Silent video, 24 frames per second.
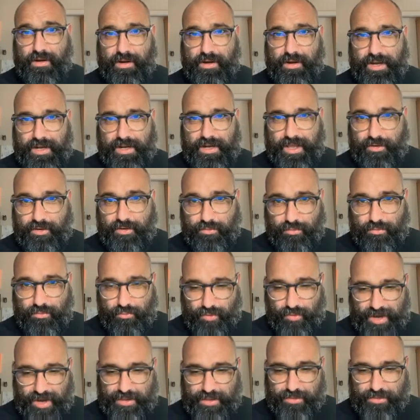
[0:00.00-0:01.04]
And like
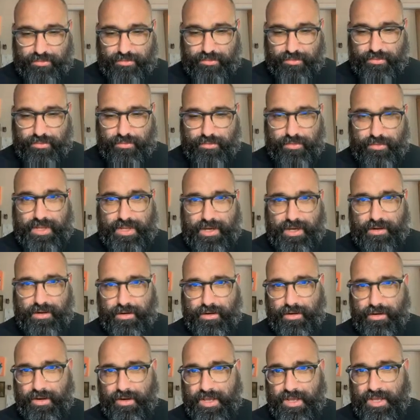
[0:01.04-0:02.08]
right through
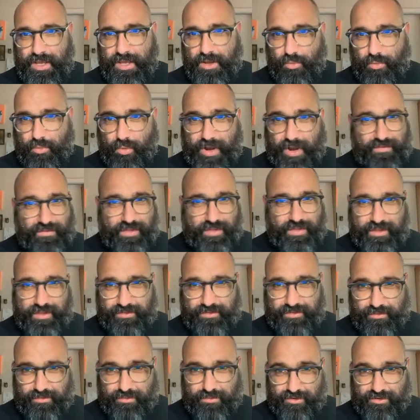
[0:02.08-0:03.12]
here, whatever this
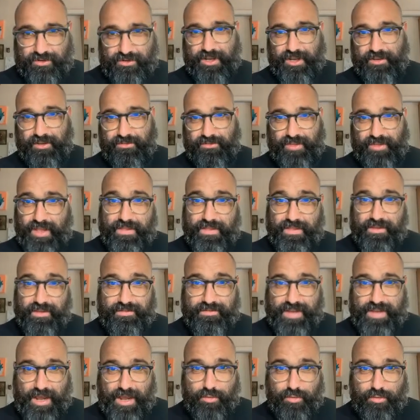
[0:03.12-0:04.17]
is, we're just going to extend this
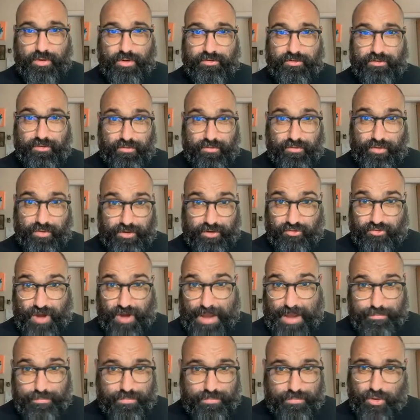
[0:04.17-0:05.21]
downward. So if we
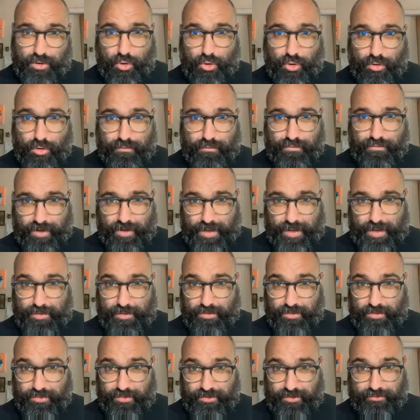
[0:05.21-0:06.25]
drop the whole frame,
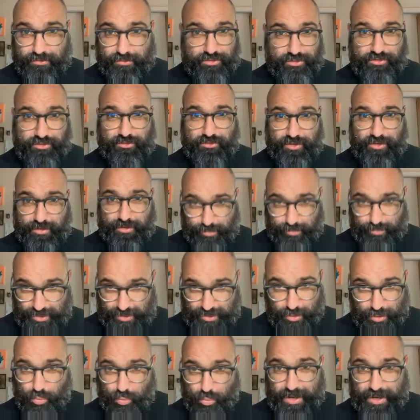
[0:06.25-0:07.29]
this will just be a
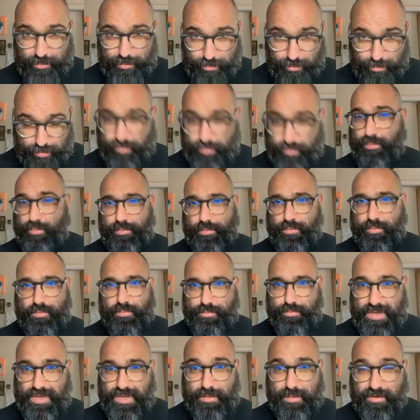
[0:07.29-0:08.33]
white
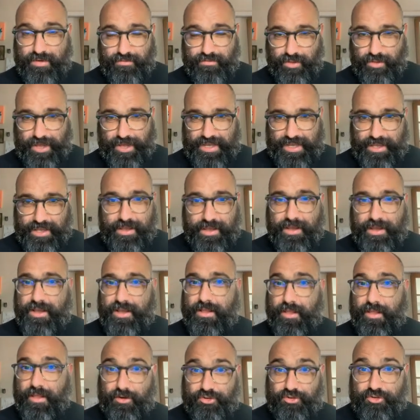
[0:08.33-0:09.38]
beam of light.
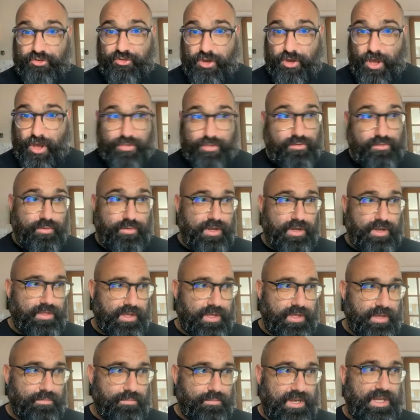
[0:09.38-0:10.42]
It'll just cut through anything
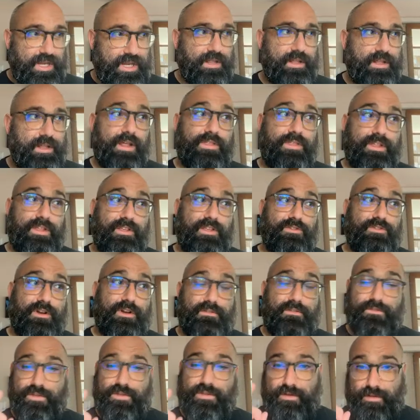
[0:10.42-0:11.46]
immediately. And I think that's going to
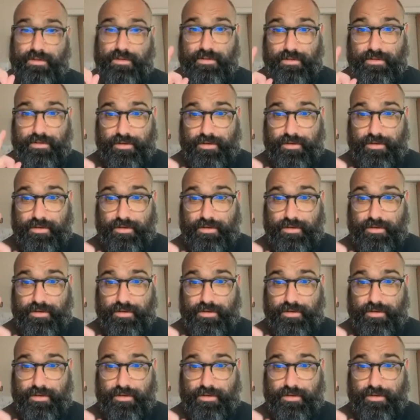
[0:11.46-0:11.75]
feel